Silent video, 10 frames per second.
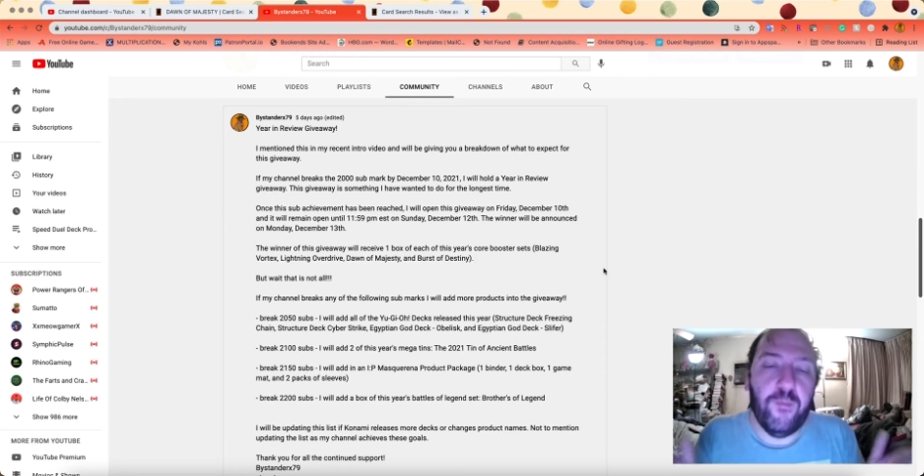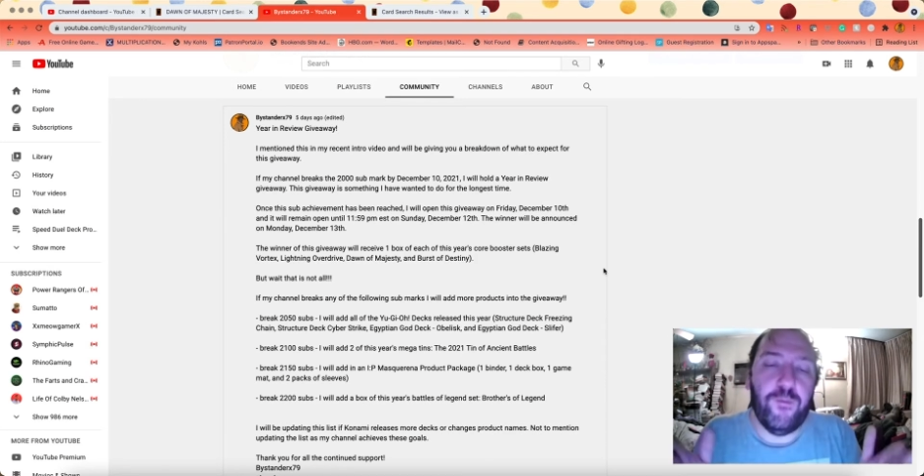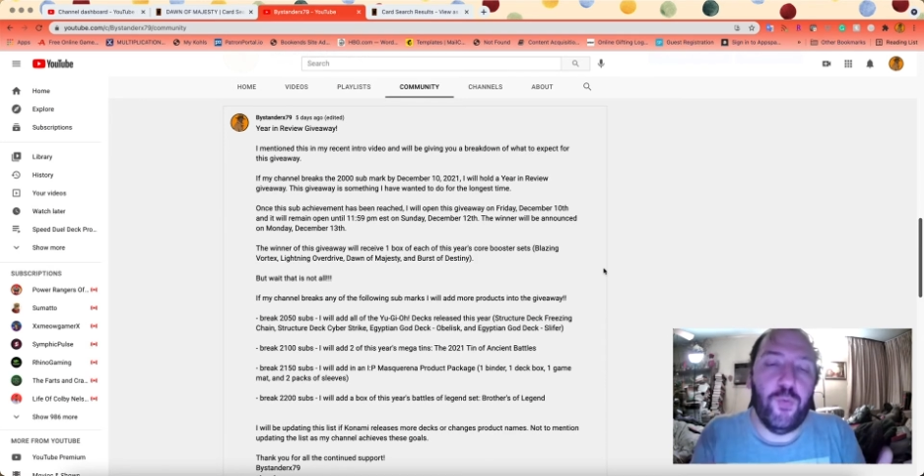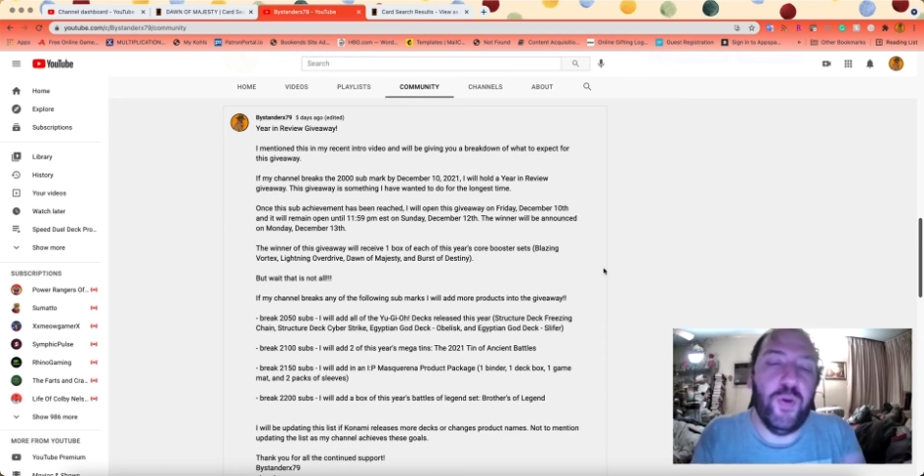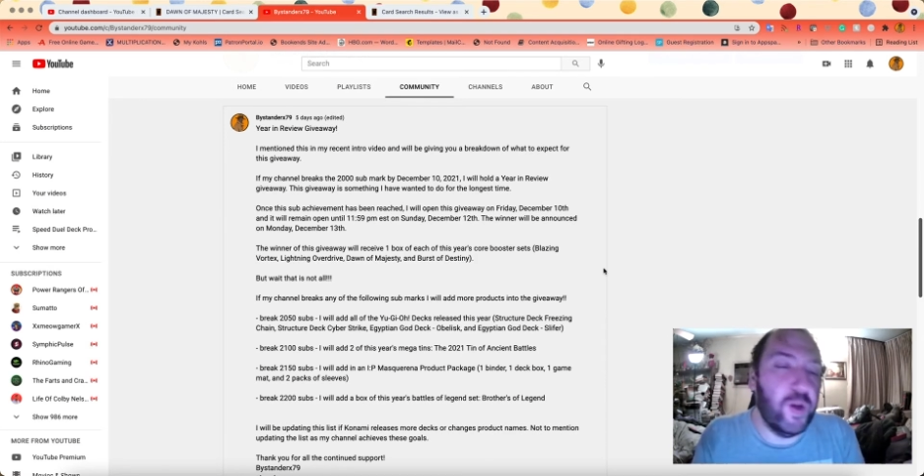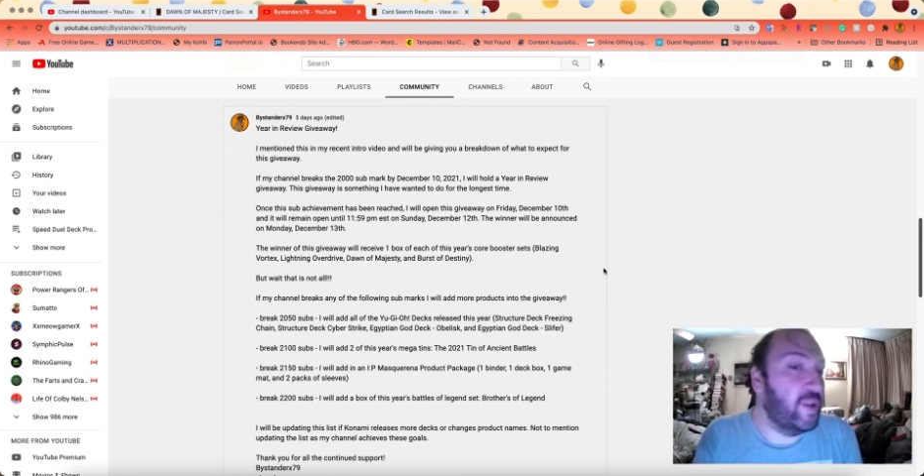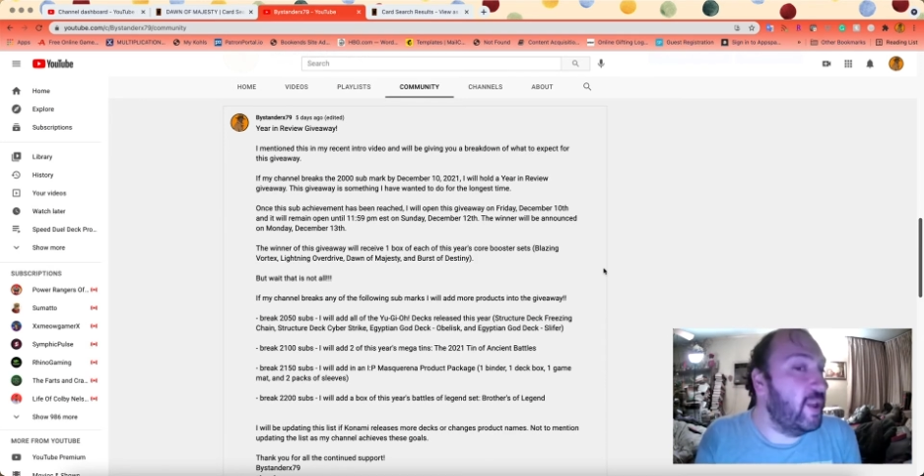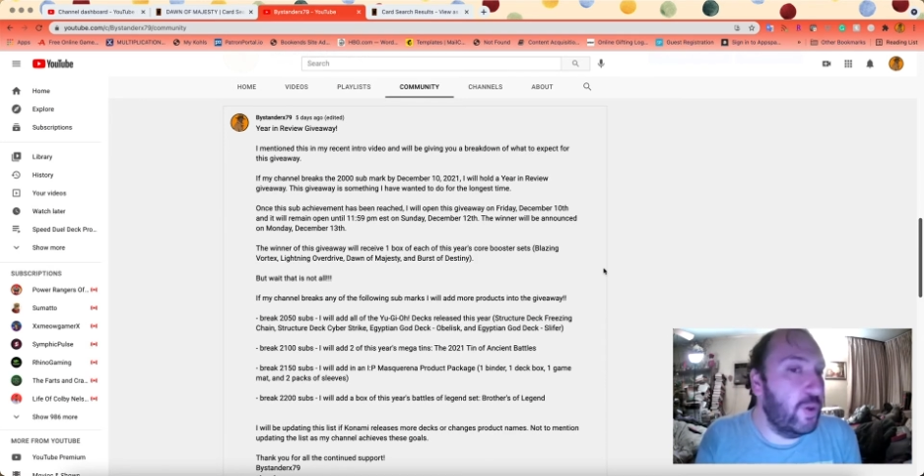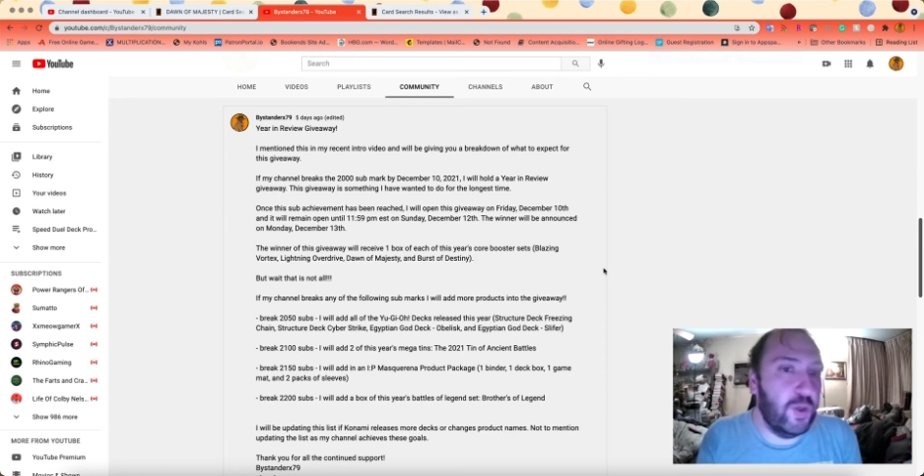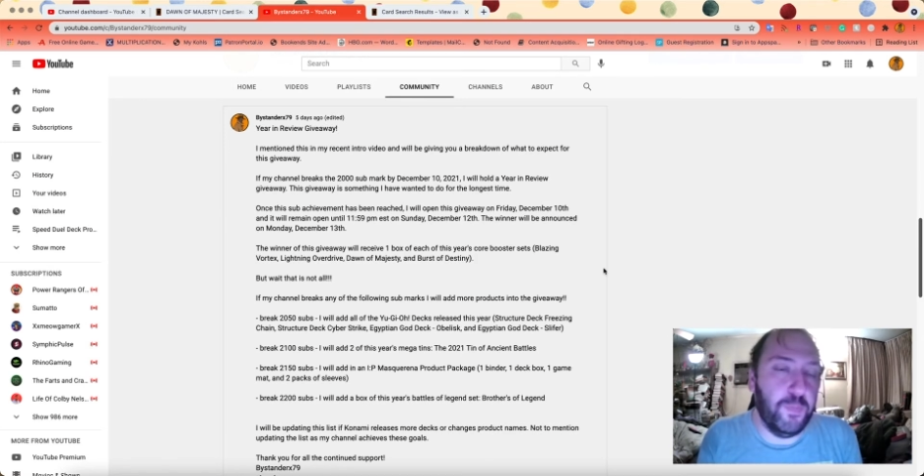for your
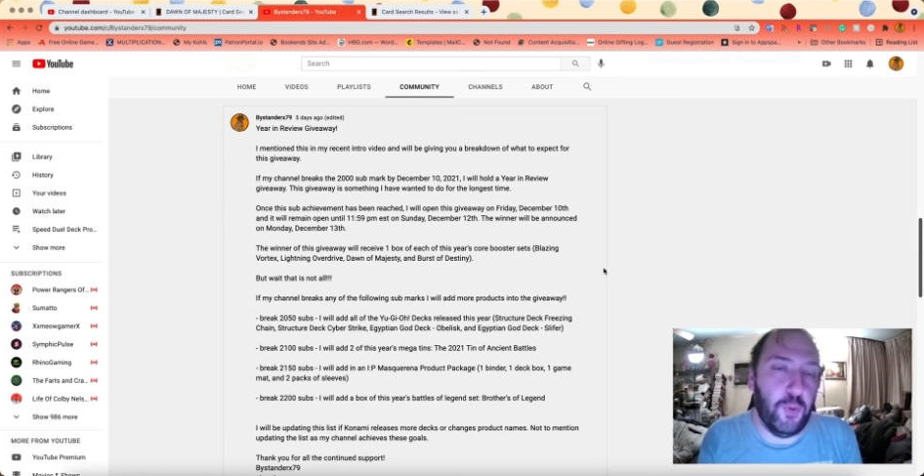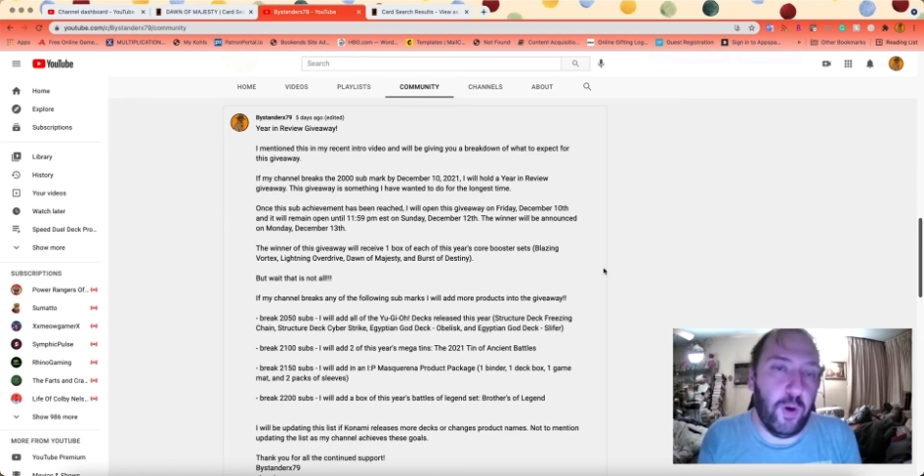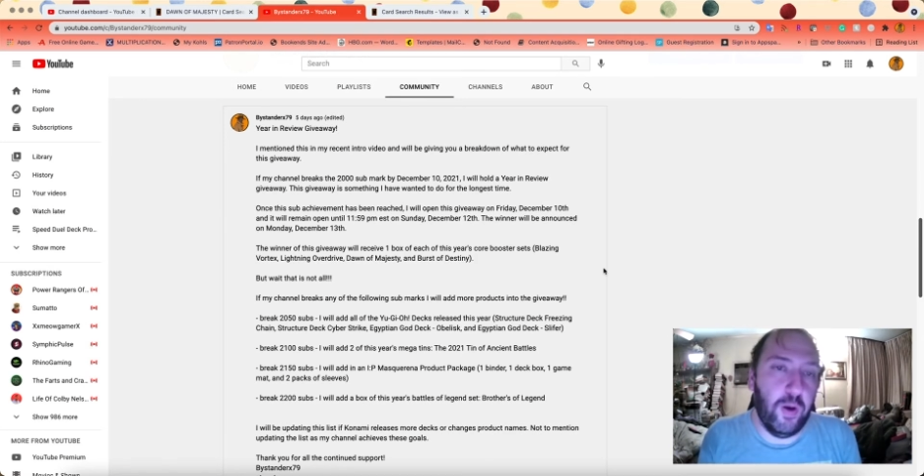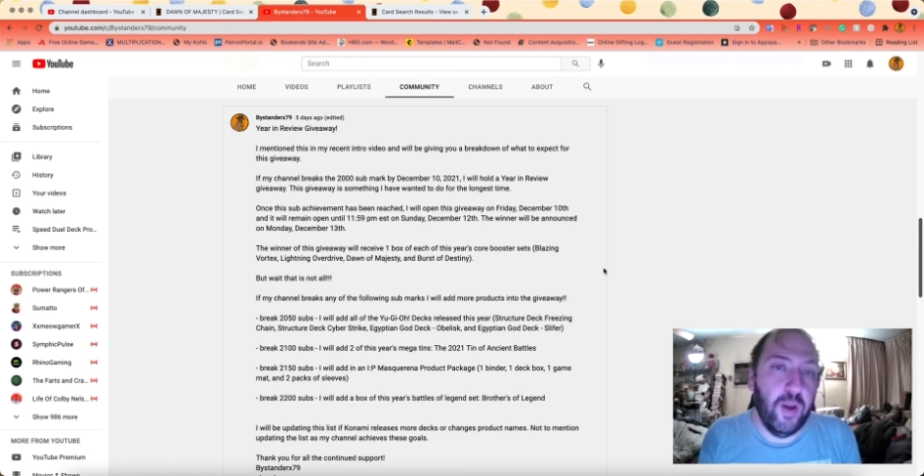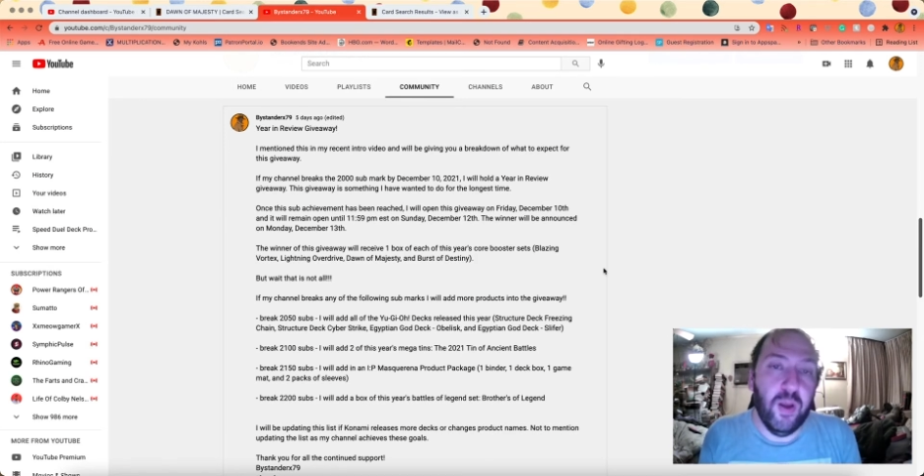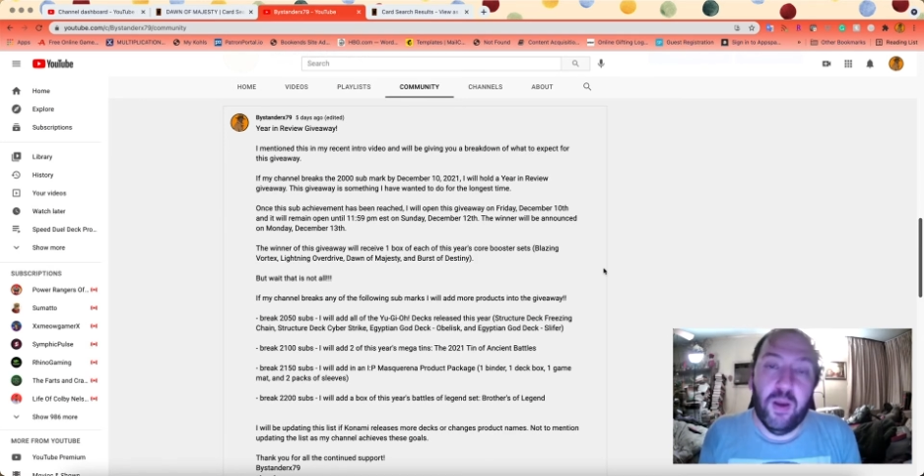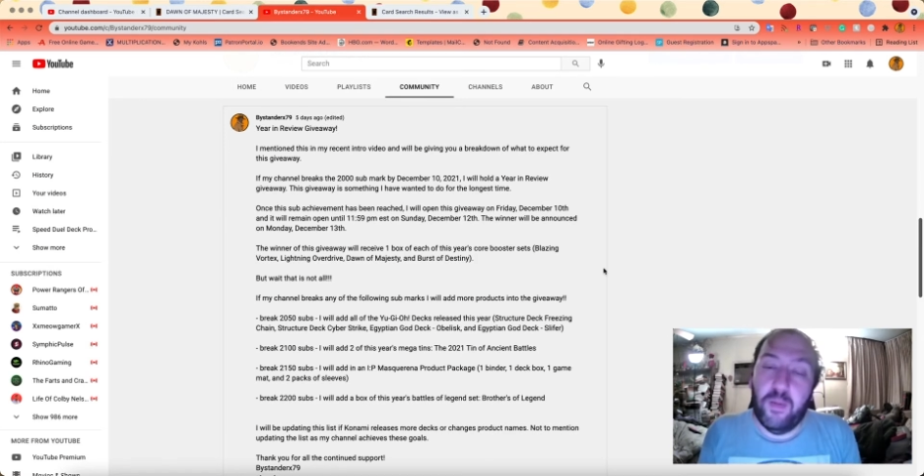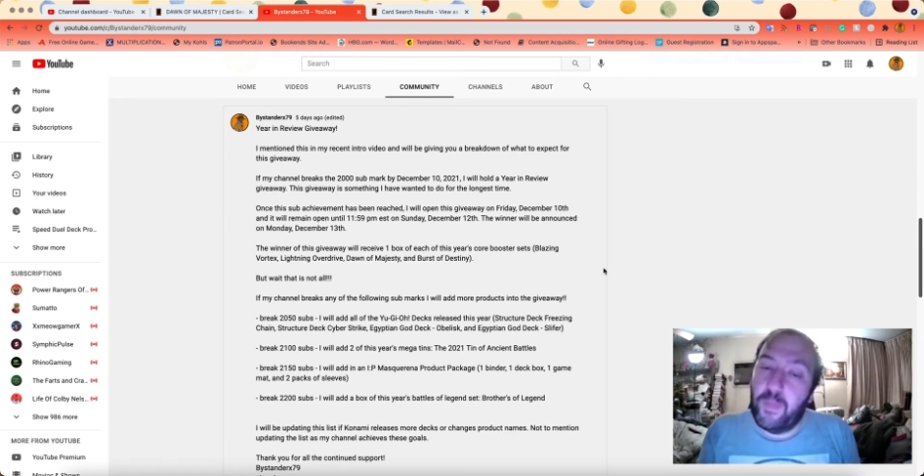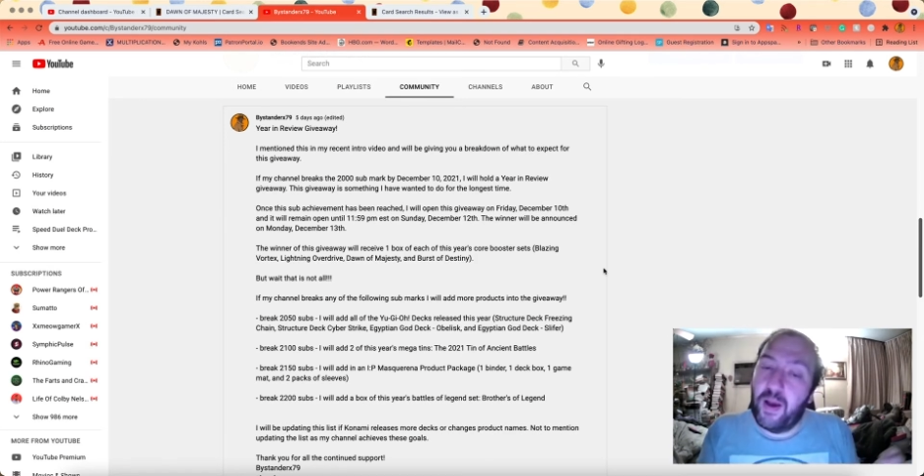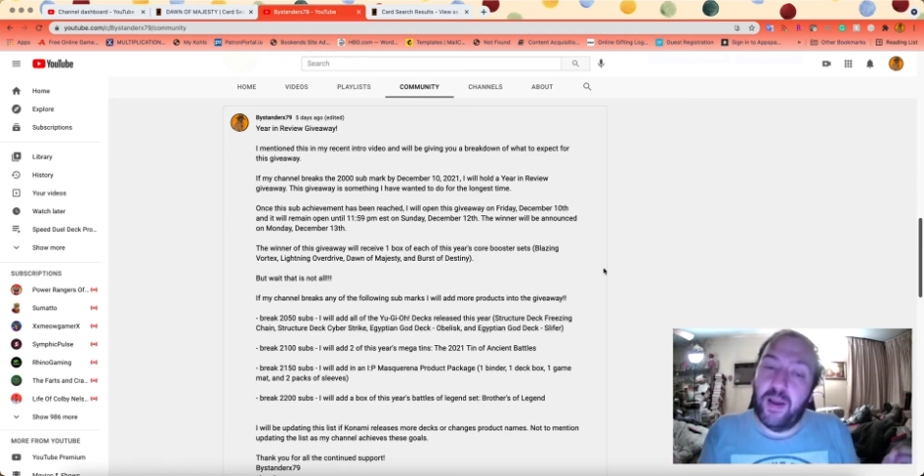continued support.
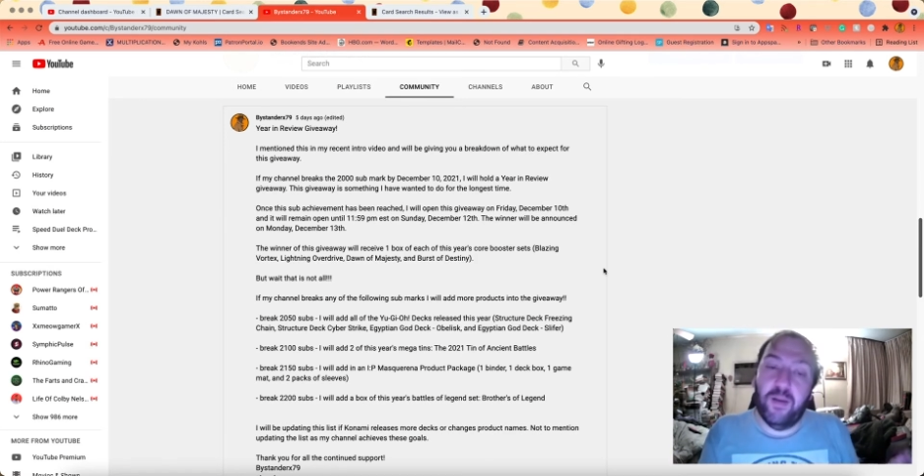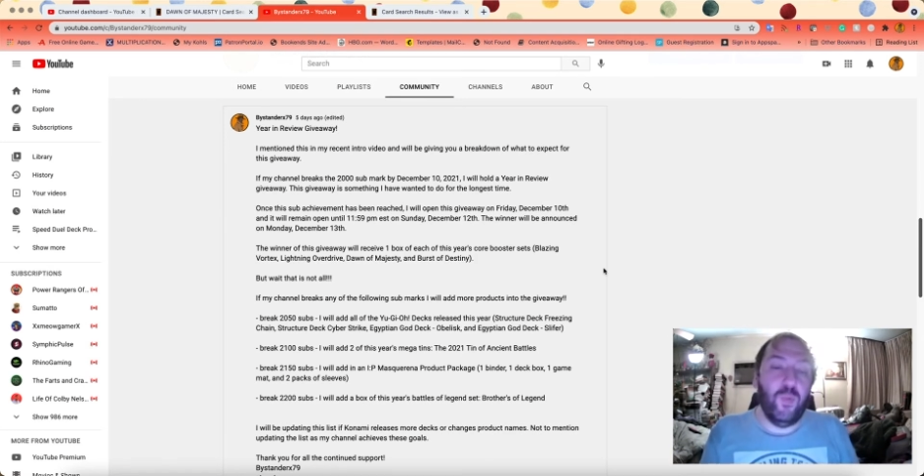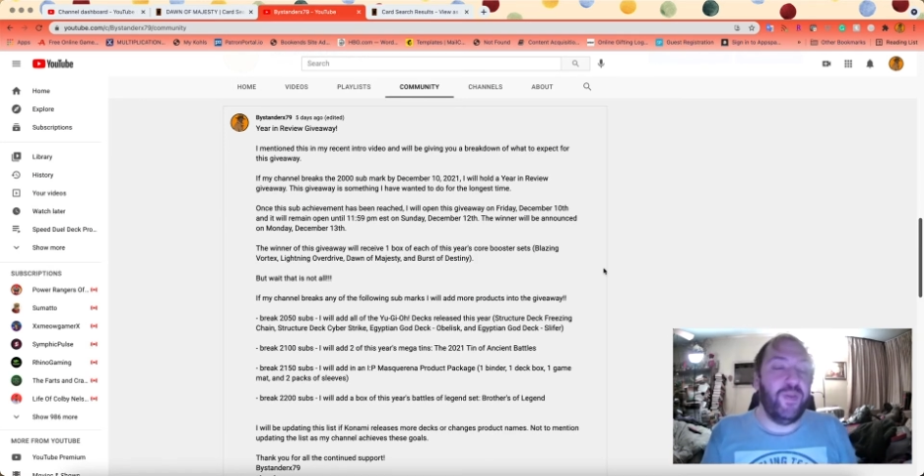But with